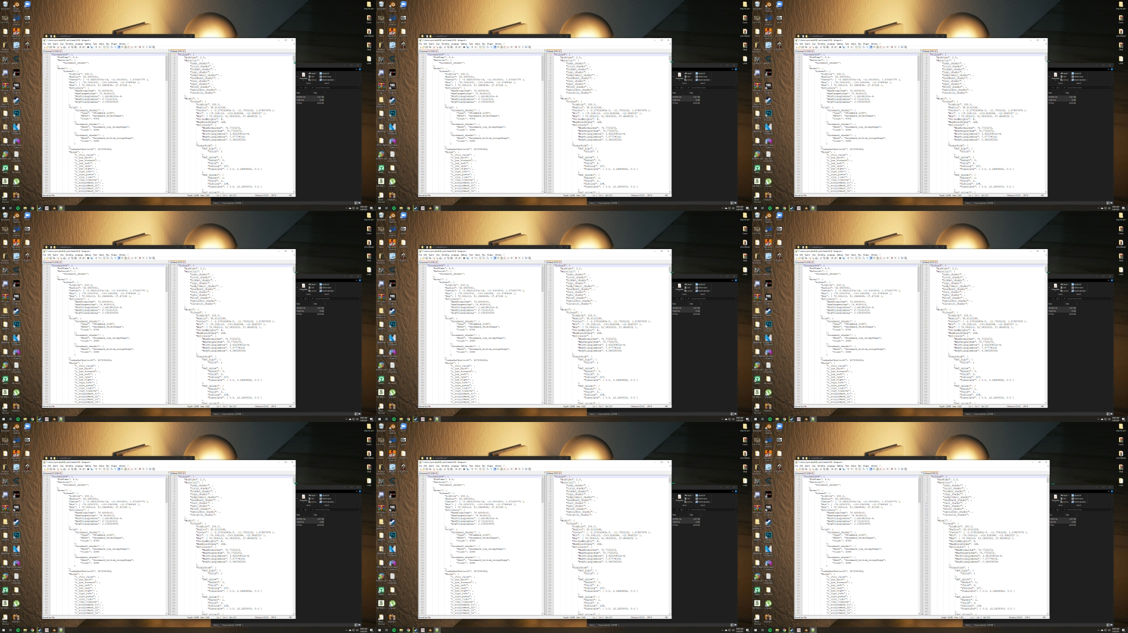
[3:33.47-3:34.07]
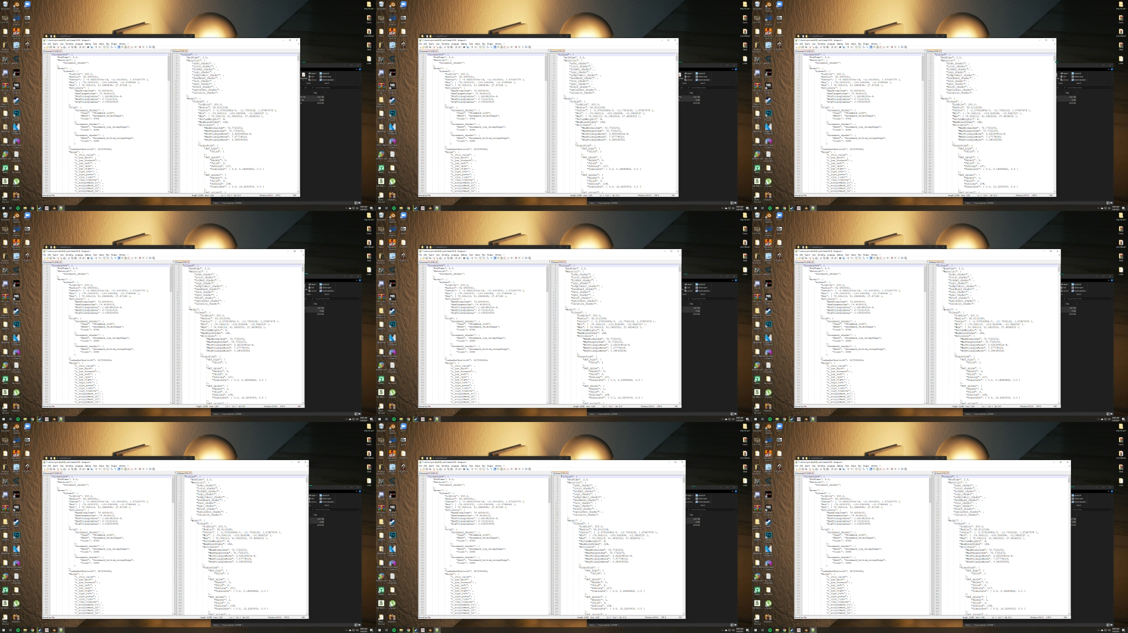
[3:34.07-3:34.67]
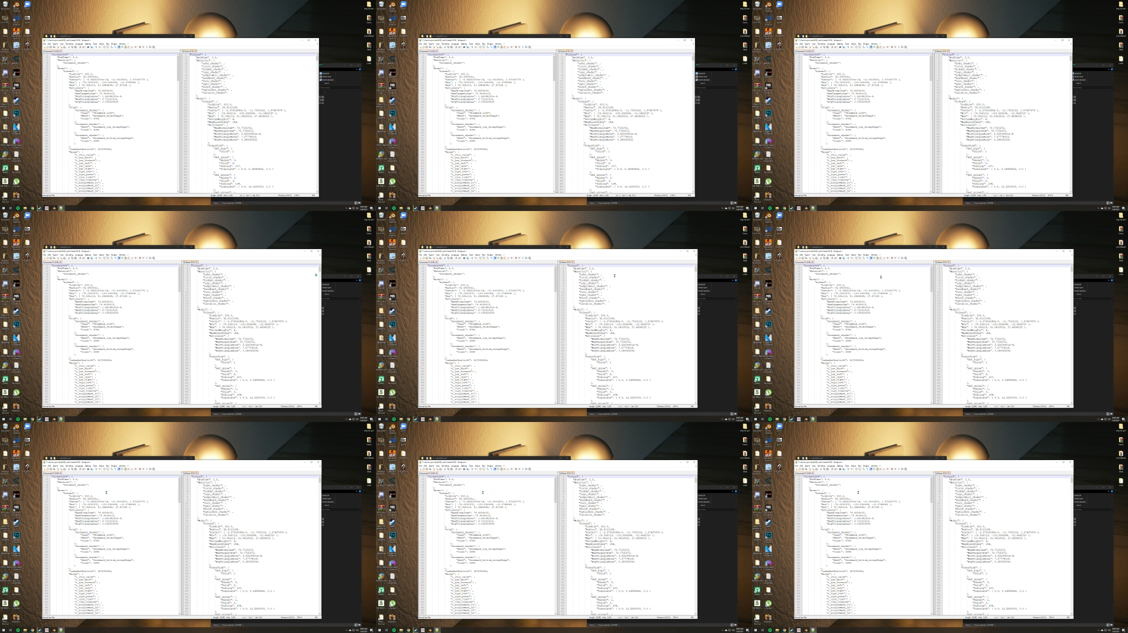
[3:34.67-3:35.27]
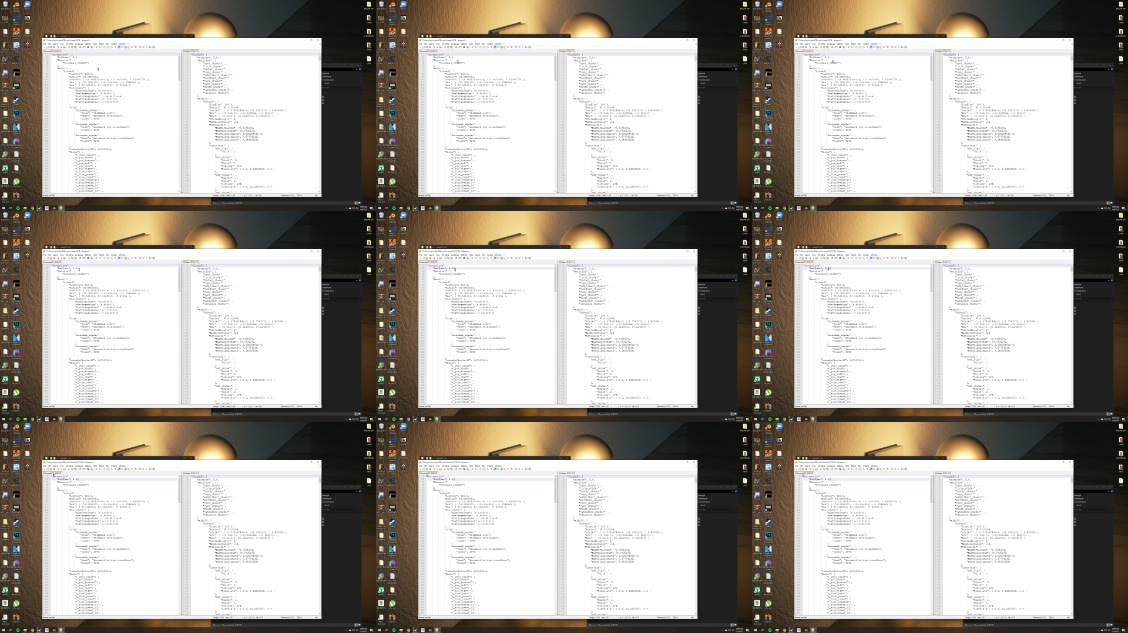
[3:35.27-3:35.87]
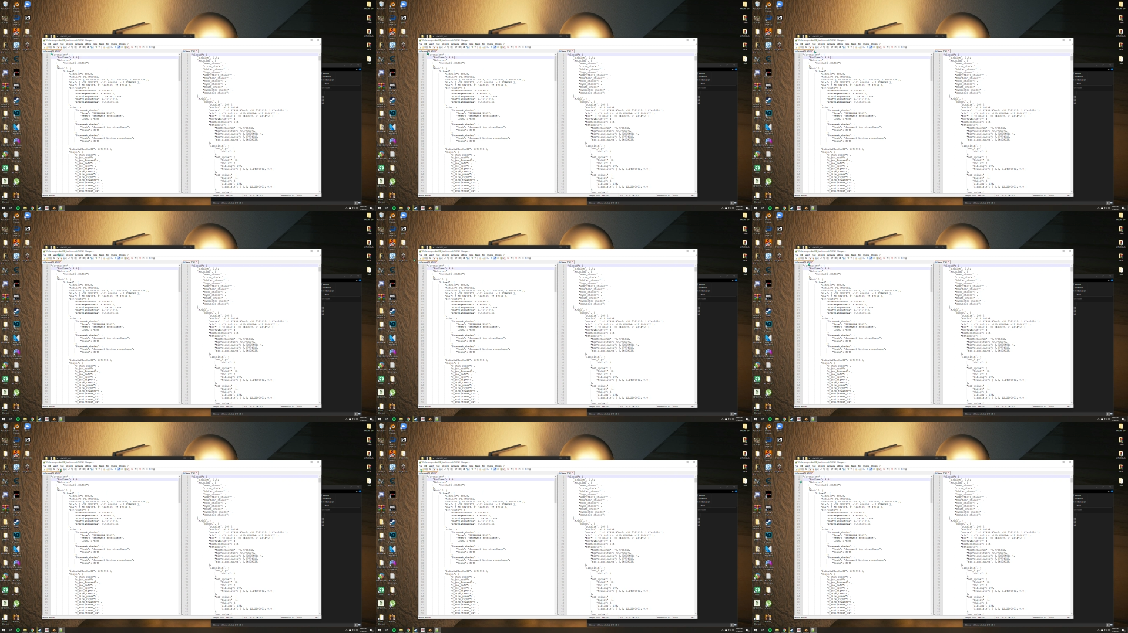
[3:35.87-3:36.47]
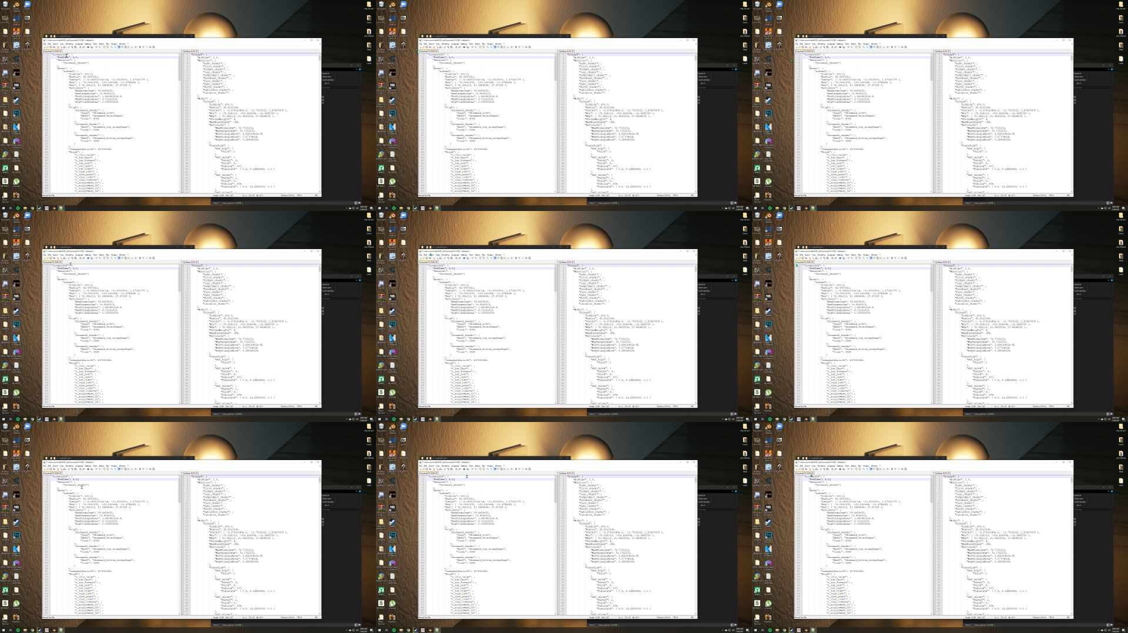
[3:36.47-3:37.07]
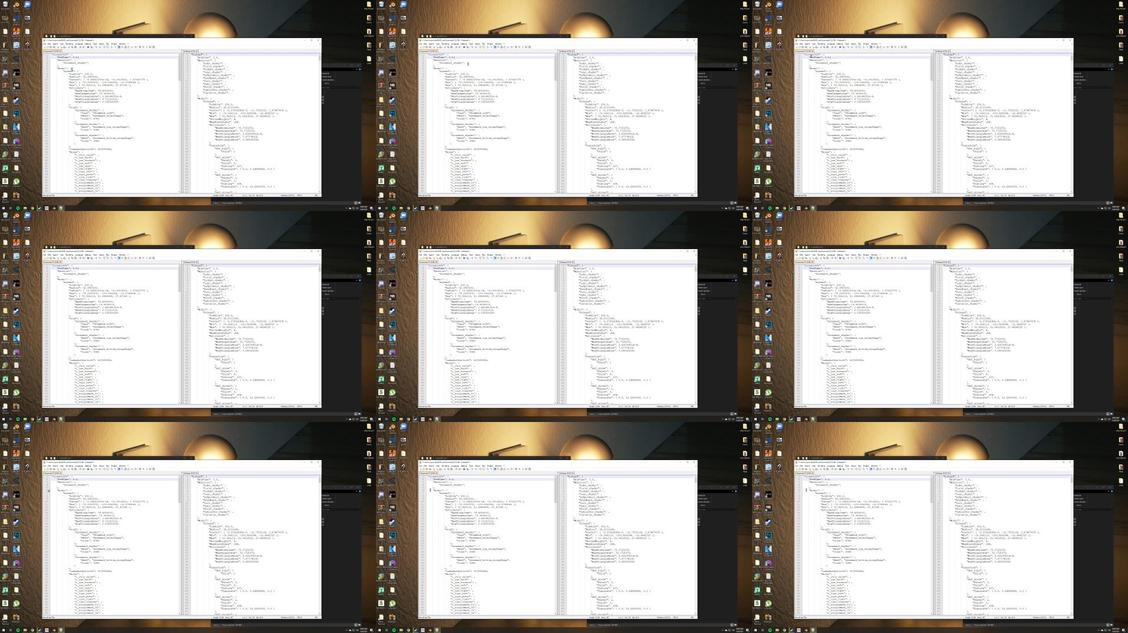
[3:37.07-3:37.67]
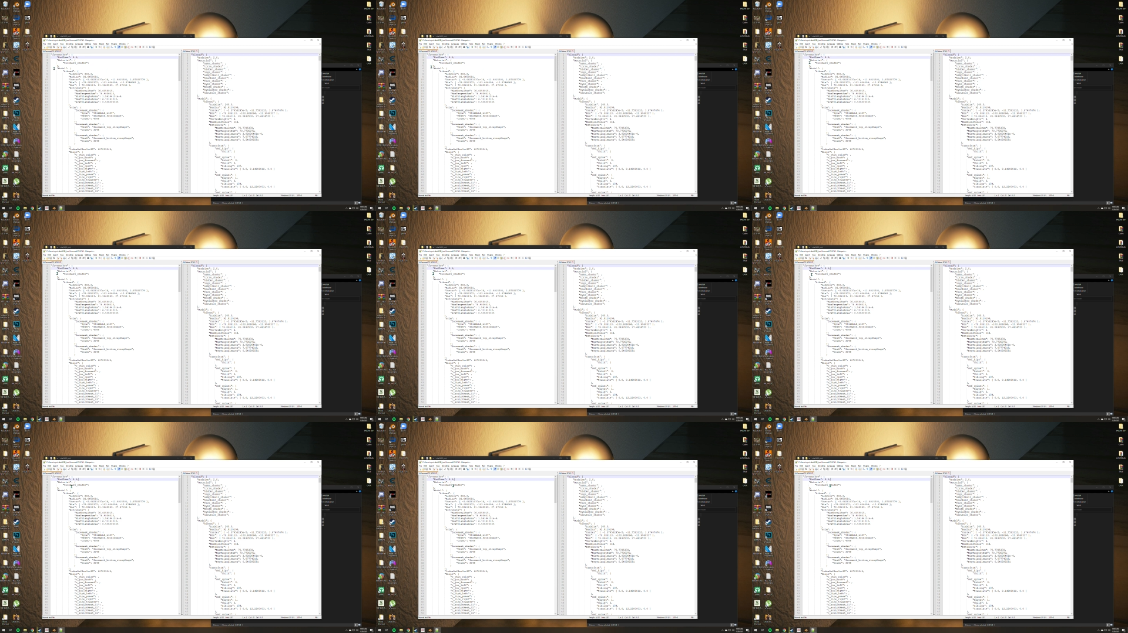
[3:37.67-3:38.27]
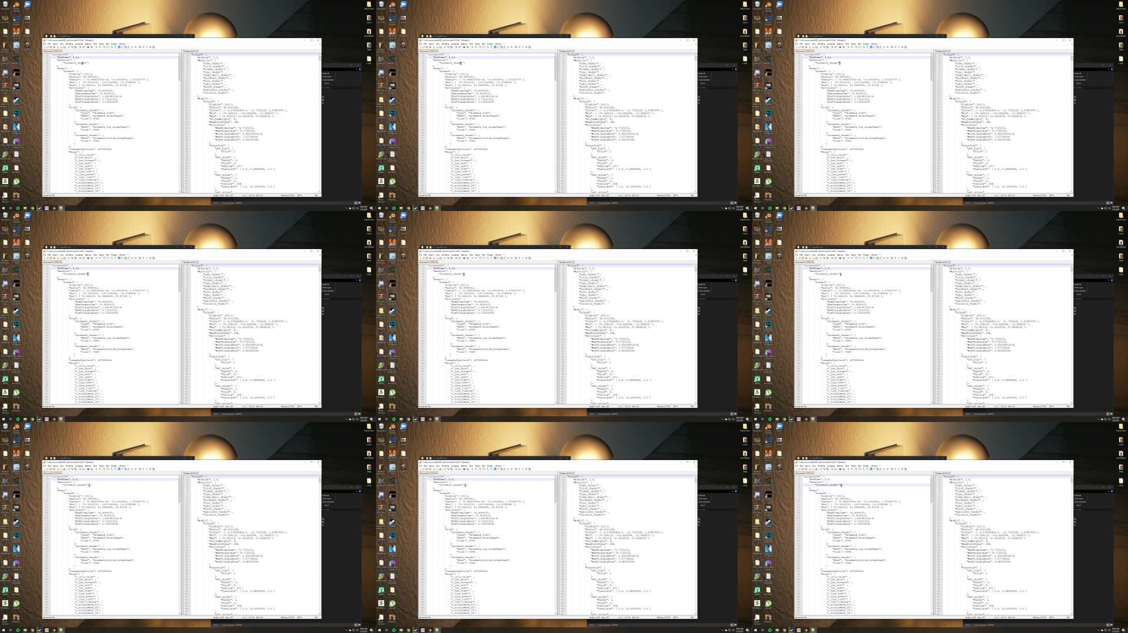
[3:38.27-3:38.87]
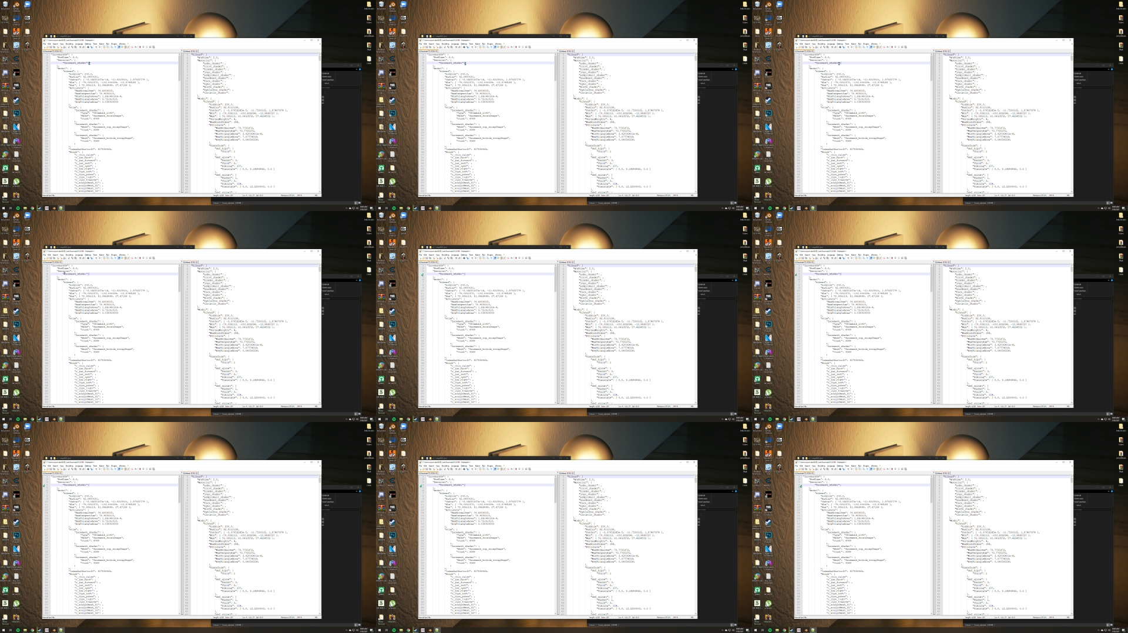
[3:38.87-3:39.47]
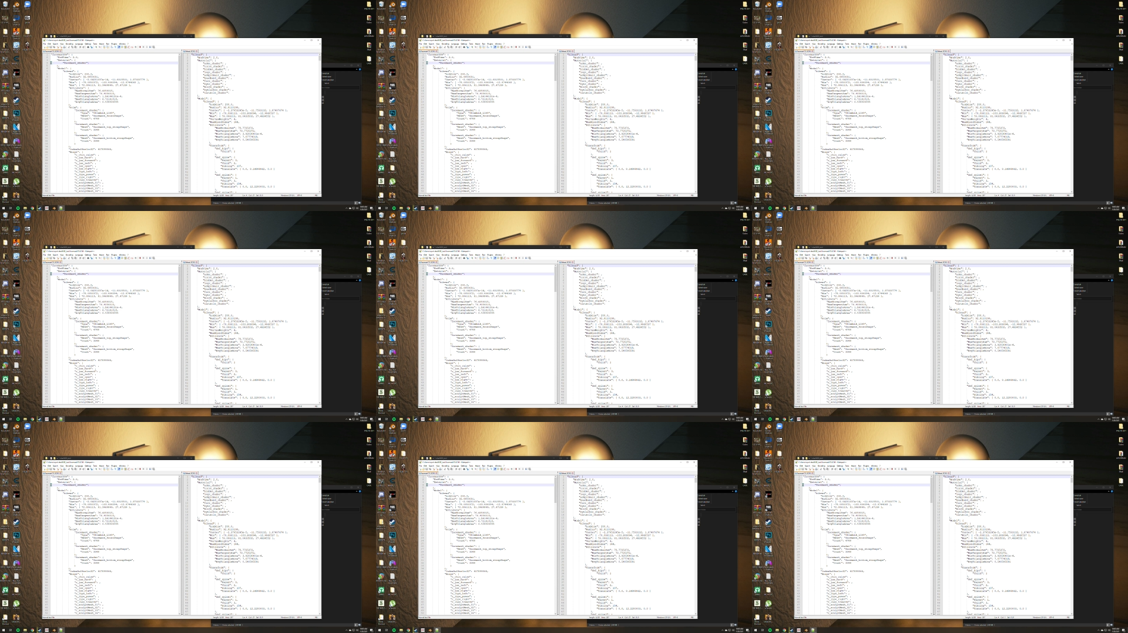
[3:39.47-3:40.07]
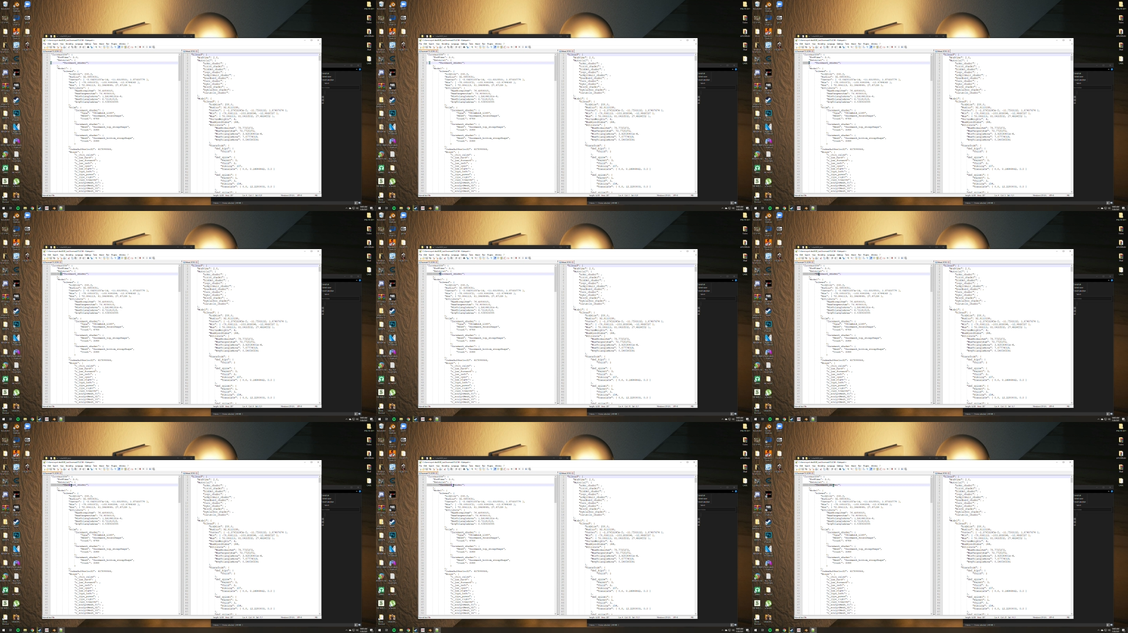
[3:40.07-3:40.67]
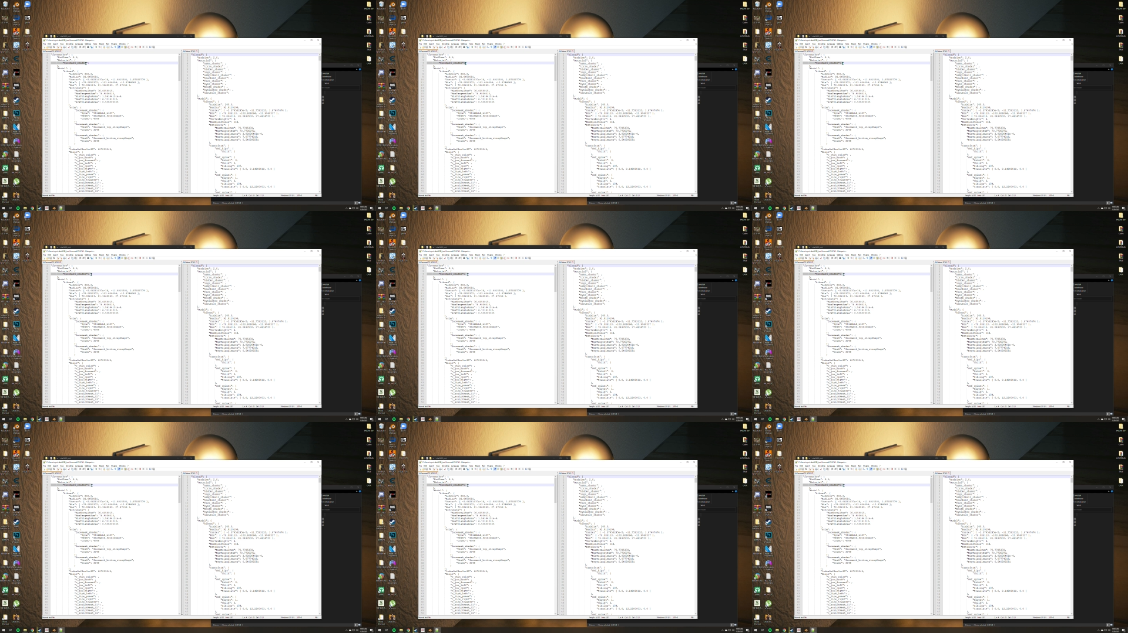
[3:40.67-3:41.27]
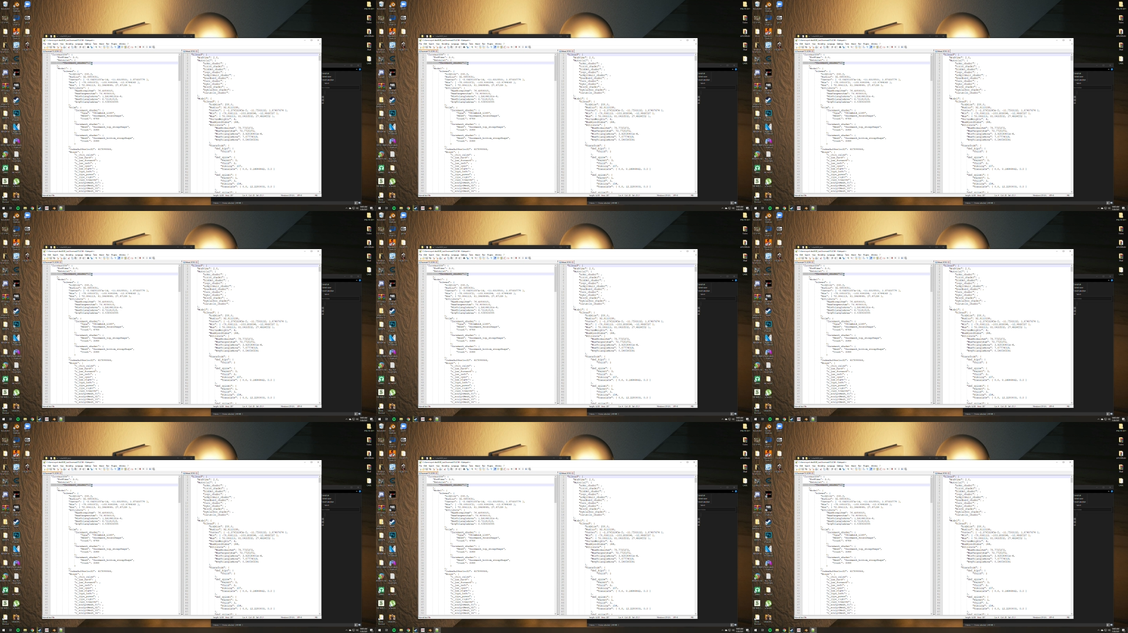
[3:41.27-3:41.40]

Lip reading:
Nobody's mouth can be seen.